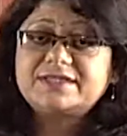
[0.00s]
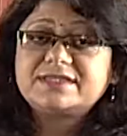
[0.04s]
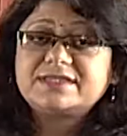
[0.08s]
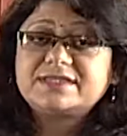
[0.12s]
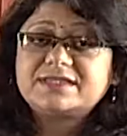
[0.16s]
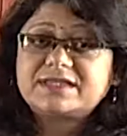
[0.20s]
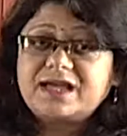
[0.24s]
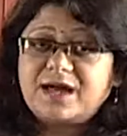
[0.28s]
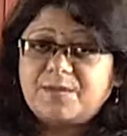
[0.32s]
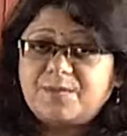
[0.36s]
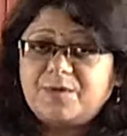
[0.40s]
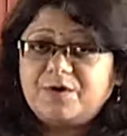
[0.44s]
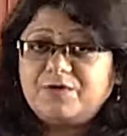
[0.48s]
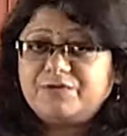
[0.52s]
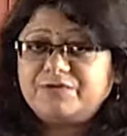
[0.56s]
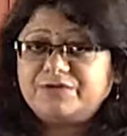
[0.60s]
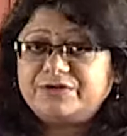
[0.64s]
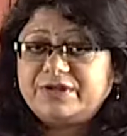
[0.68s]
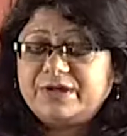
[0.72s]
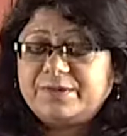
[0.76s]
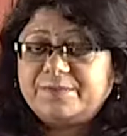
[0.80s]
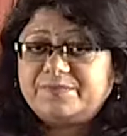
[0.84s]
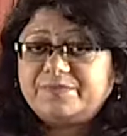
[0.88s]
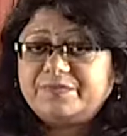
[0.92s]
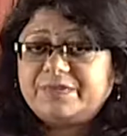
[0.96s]
some of
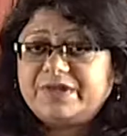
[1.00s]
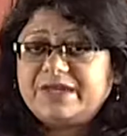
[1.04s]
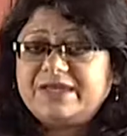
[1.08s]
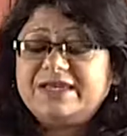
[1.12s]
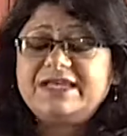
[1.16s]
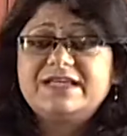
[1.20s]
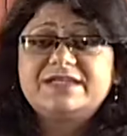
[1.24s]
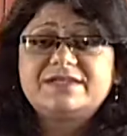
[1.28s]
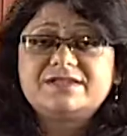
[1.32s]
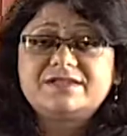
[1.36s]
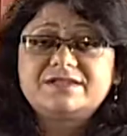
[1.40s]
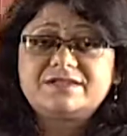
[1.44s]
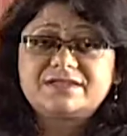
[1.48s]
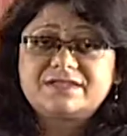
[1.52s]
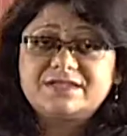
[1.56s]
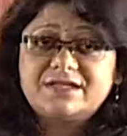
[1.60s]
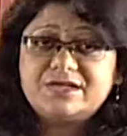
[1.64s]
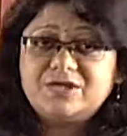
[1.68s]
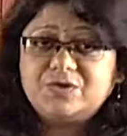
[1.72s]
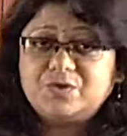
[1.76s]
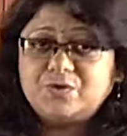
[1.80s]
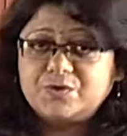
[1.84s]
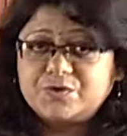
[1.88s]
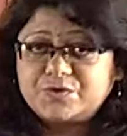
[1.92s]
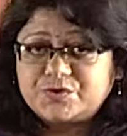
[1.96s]
them. Let us see
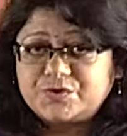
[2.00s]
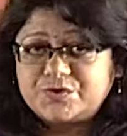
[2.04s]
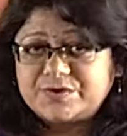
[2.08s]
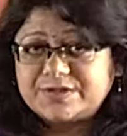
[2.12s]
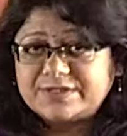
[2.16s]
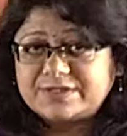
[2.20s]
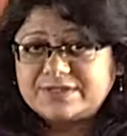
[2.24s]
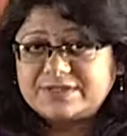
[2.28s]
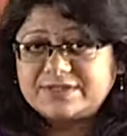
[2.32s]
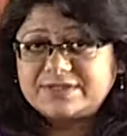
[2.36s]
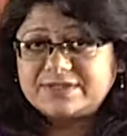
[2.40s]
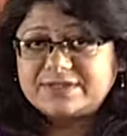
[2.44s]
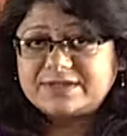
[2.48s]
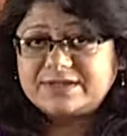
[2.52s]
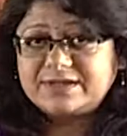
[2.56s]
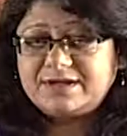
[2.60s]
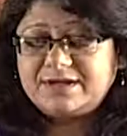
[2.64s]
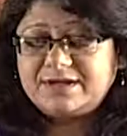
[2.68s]
those reasons.